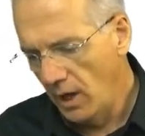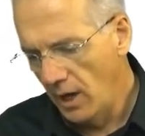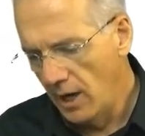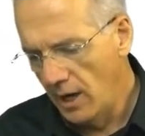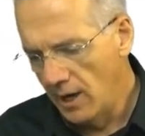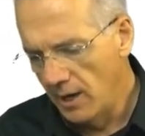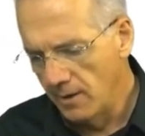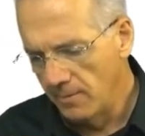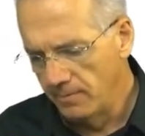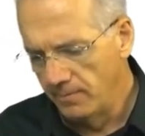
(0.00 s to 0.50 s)

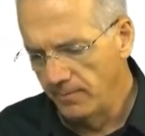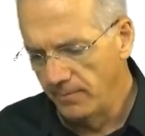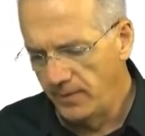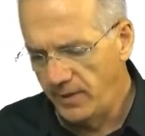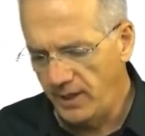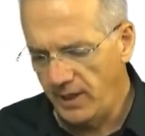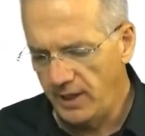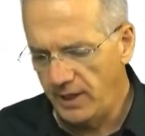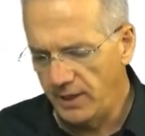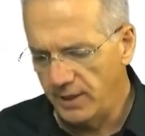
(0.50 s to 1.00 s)
um,
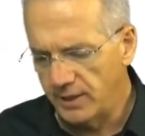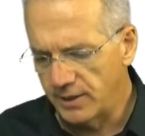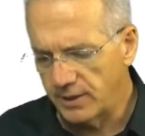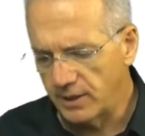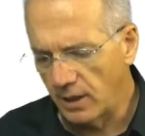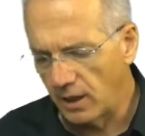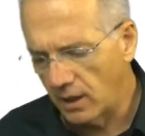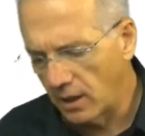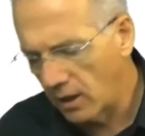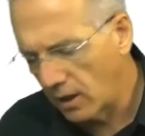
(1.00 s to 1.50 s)
these
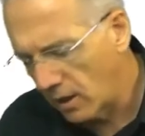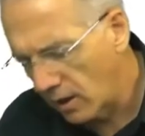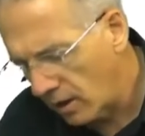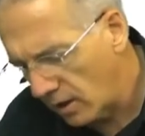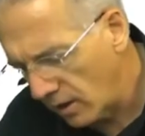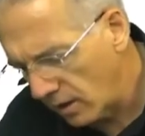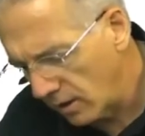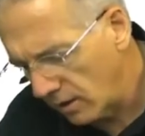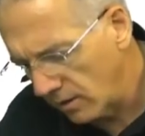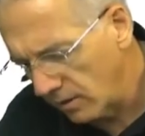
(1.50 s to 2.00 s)

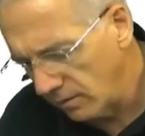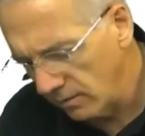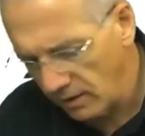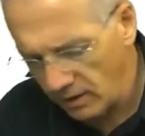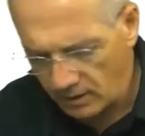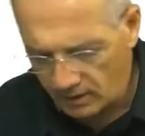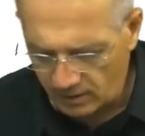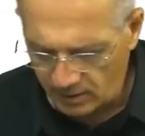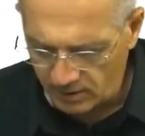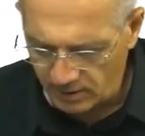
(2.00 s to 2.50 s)
are,
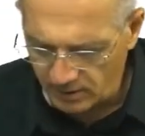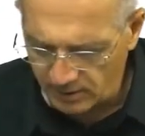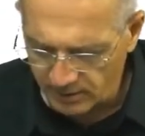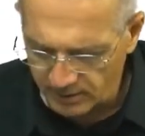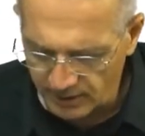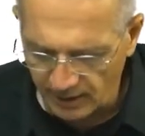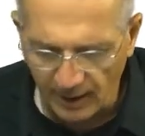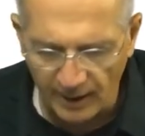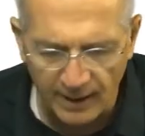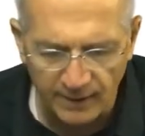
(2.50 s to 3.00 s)
uh,
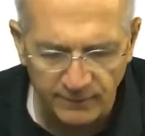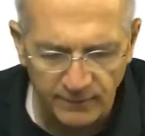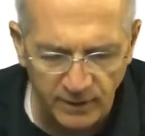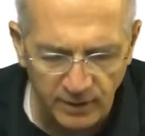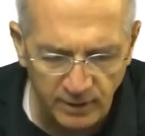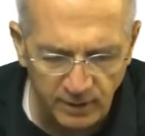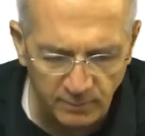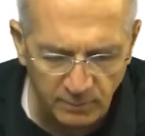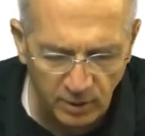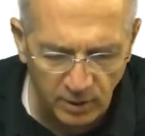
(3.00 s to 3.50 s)
does he have it
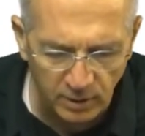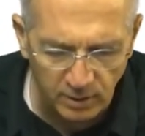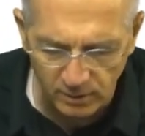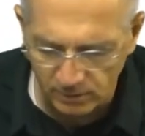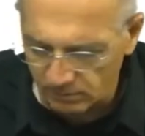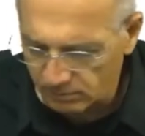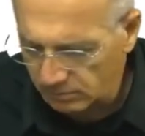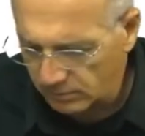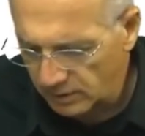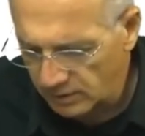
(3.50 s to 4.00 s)
in the book?
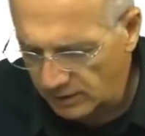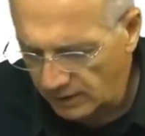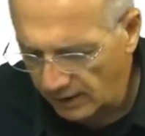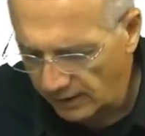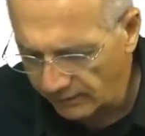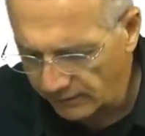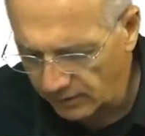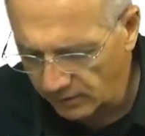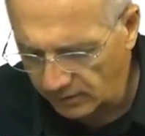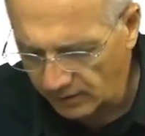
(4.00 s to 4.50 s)
Does he
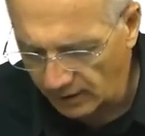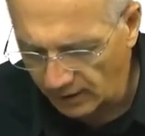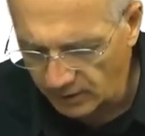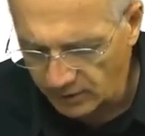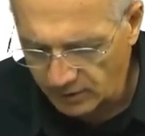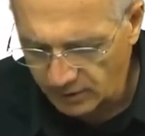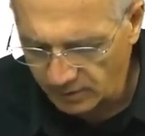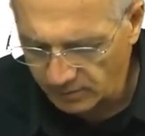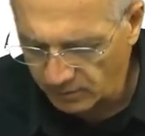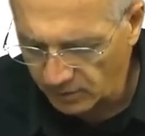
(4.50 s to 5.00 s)
have the
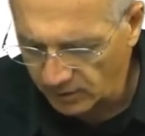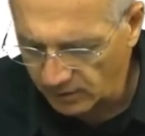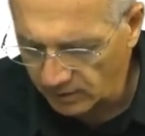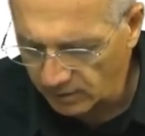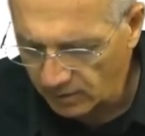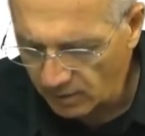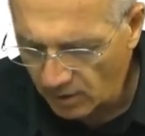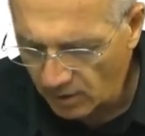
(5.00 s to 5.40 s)
location in the book?